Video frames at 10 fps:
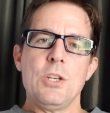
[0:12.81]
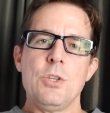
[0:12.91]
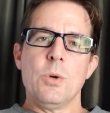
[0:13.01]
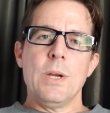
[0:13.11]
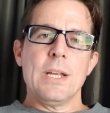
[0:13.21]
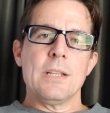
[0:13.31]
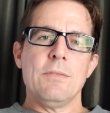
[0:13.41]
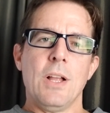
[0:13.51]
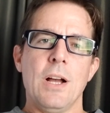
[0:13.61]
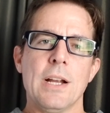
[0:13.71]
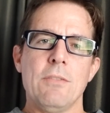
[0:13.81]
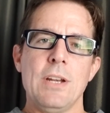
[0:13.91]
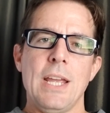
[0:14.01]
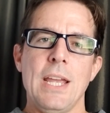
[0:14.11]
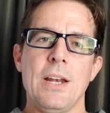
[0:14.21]
doing the vlog every
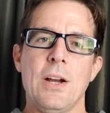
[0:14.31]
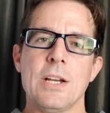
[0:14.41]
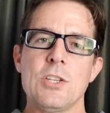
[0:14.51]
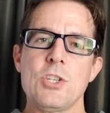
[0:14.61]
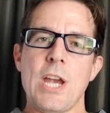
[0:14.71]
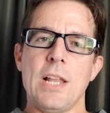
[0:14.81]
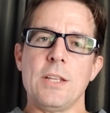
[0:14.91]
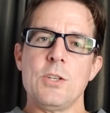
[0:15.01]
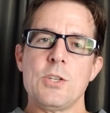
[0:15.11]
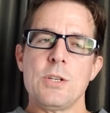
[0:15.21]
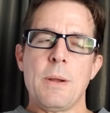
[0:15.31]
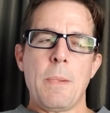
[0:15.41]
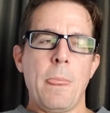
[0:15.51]
day in August challenge.